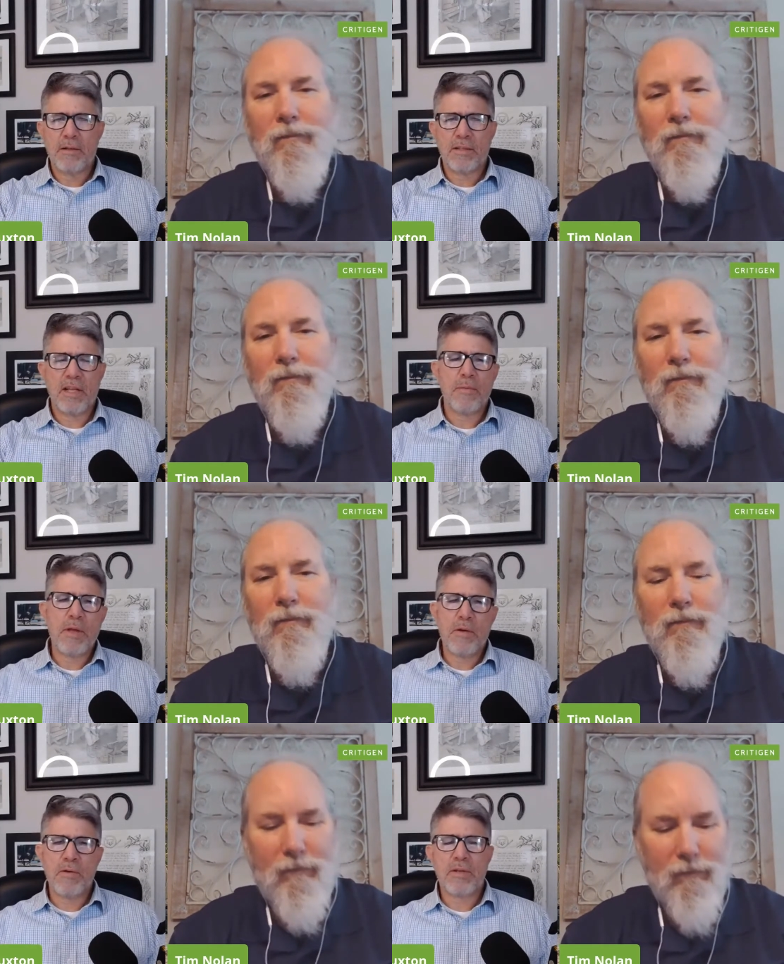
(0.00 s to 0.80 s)
Speaker 1: tell tell
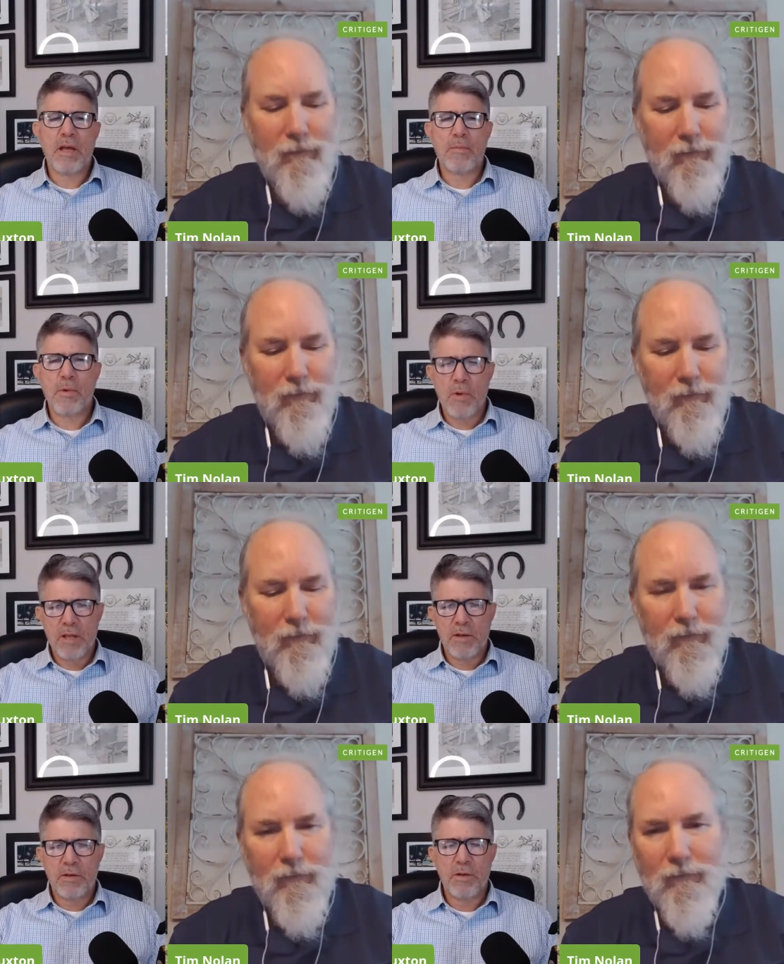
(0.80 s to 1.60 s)
me who, tell me
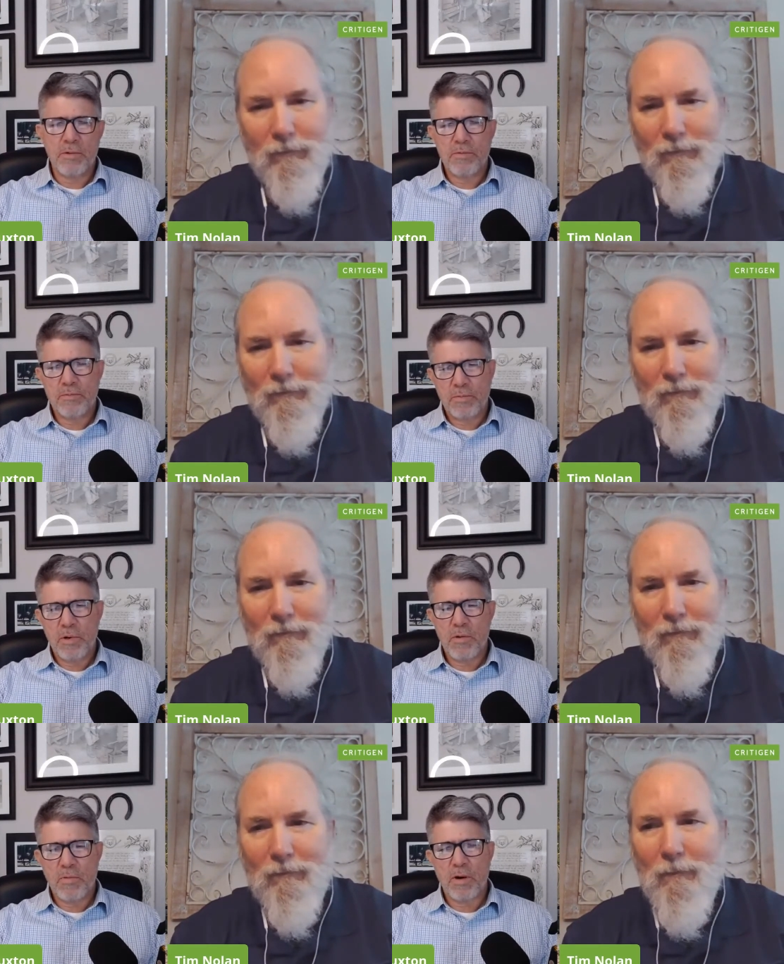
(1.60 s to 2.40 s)
what you do,
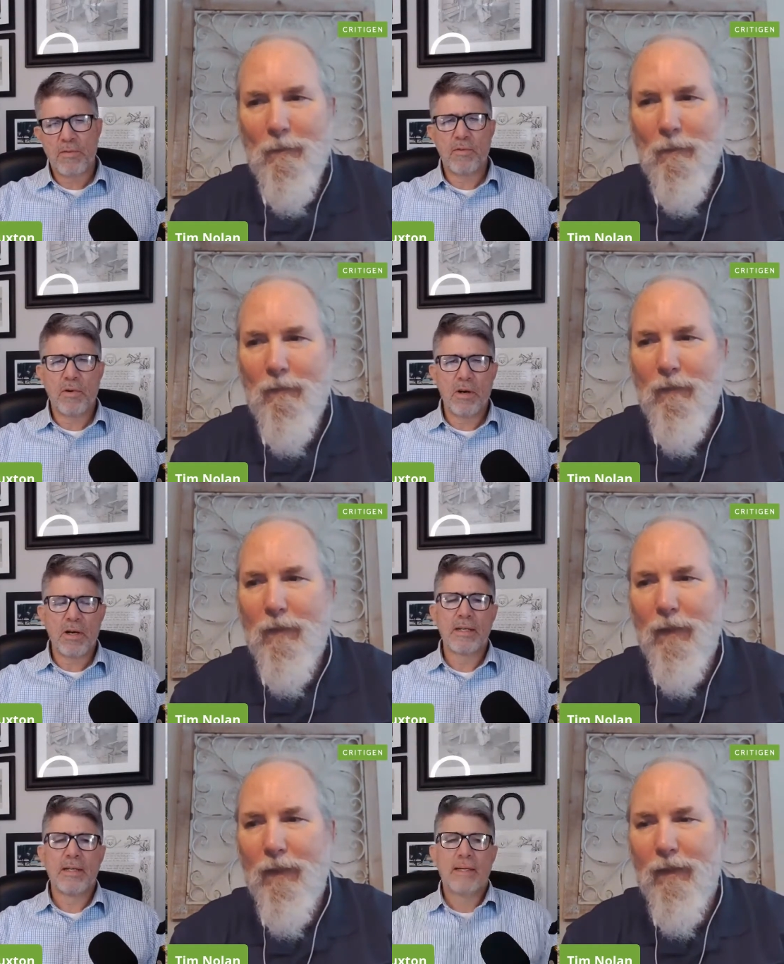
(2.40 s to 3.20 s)
who you work
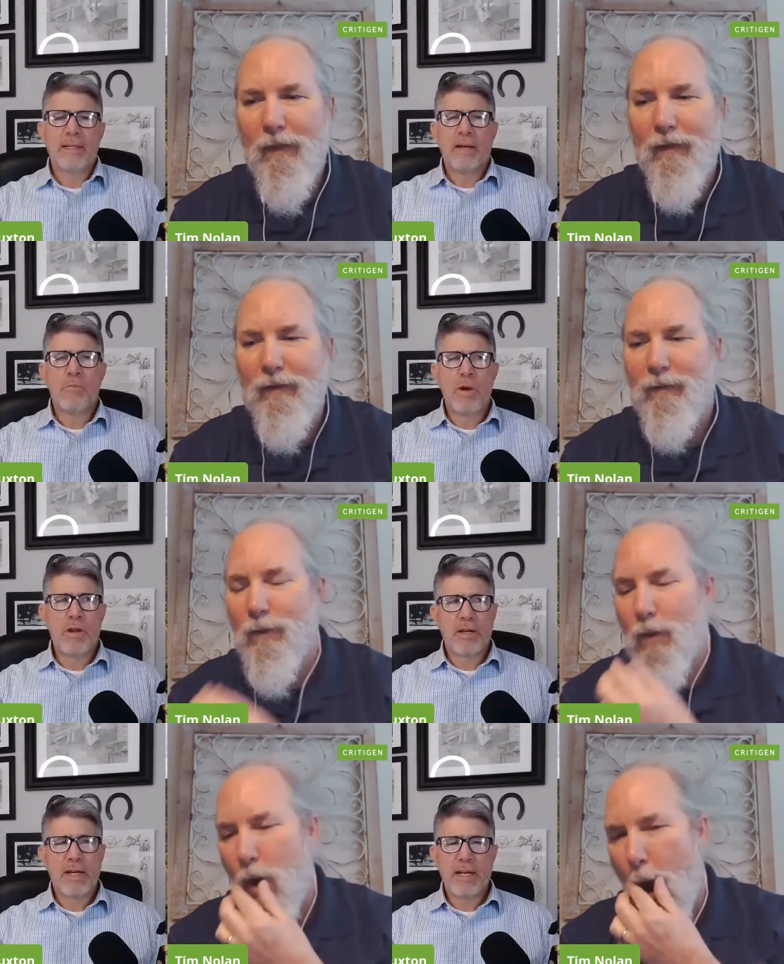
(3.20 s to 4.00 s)
for, and what
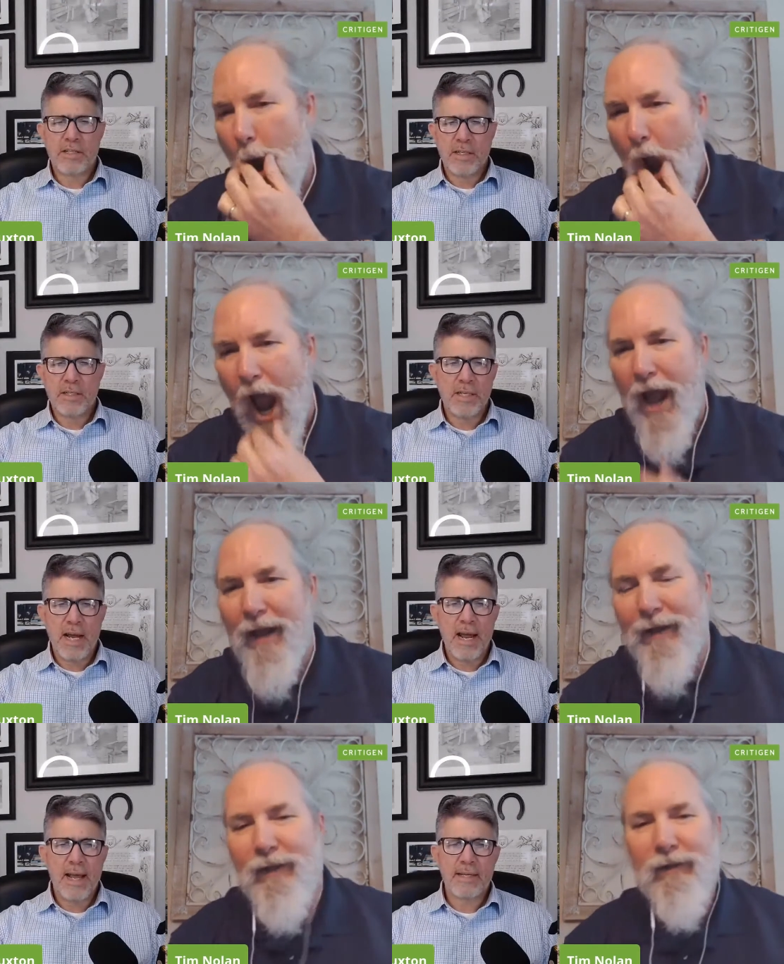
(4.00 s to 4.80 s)
your connection to
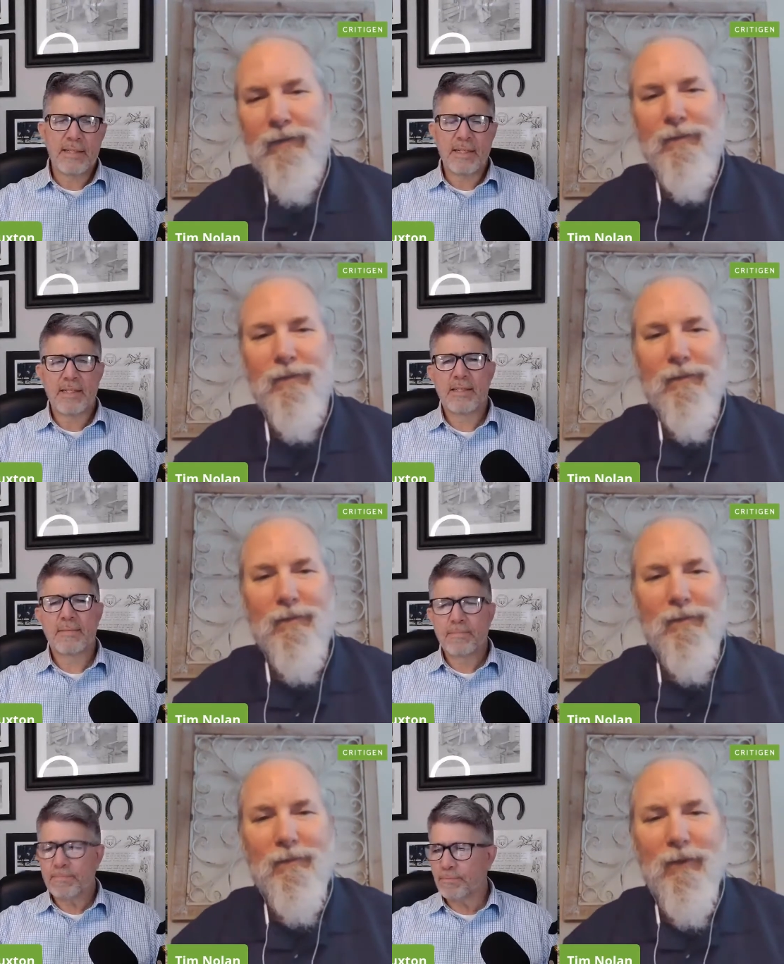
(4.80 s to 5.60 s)
GIS
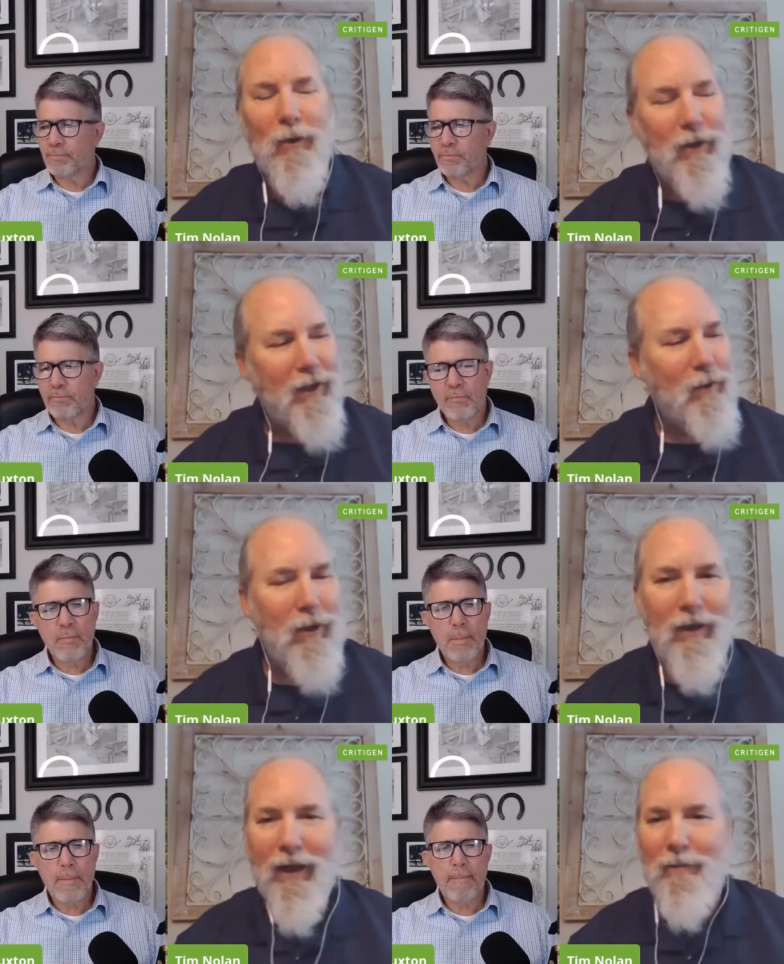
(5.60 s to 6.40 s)
is.
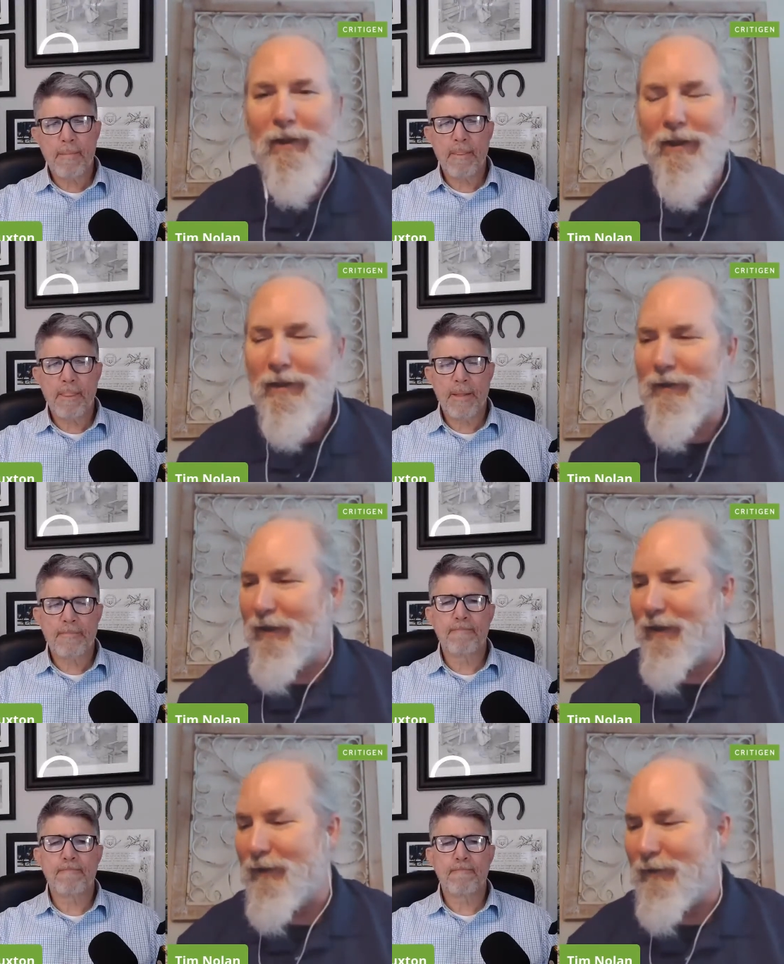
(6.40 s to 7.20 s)
Speaker 2: Okay, well, I'm
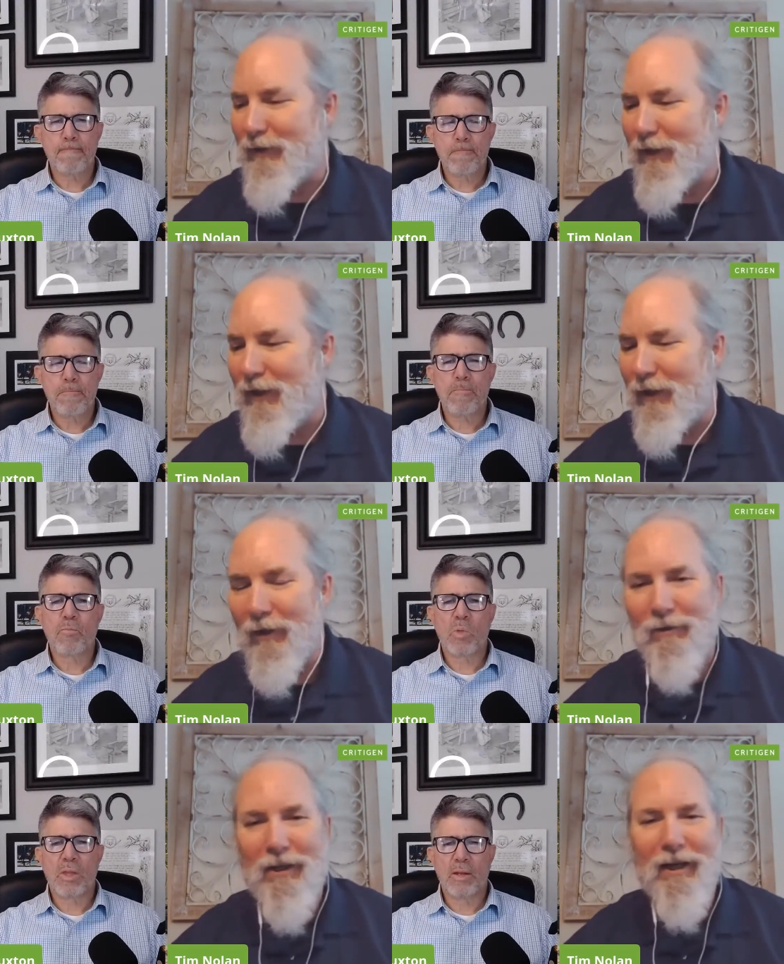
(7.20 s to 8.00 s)
a, a, a
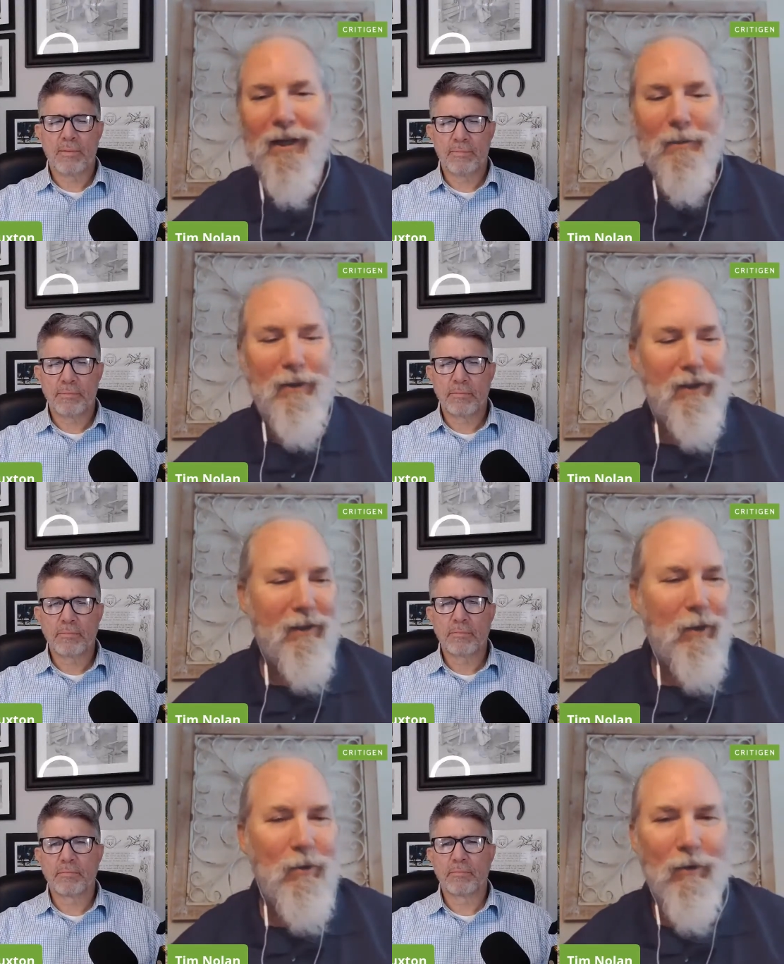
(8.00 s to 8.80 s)
long time
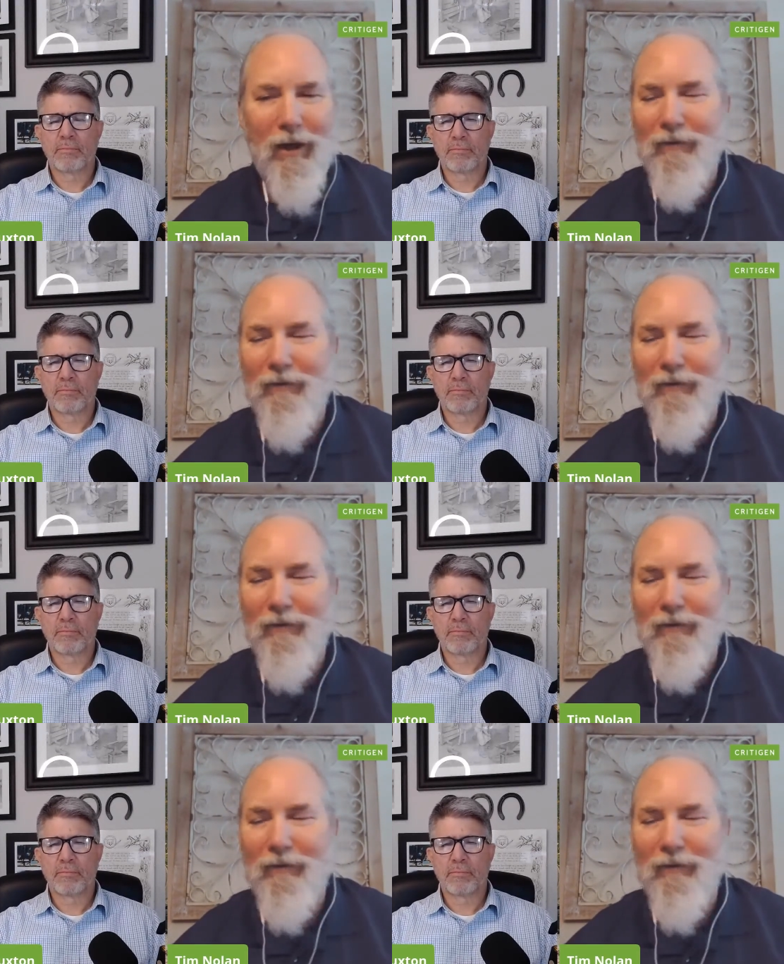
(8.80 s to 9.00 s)
uh, local